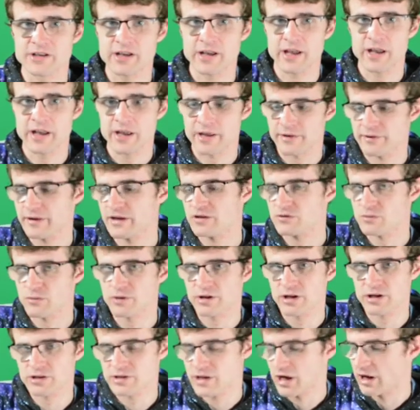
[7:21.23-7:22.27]
And that's what we're
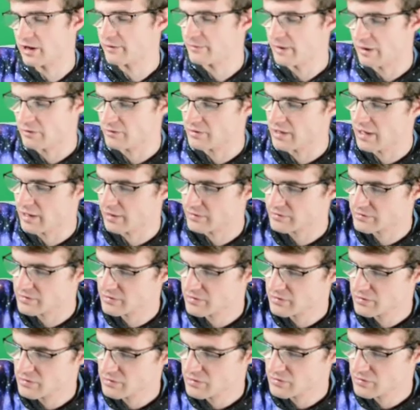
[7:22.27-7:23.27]
going to talk about next.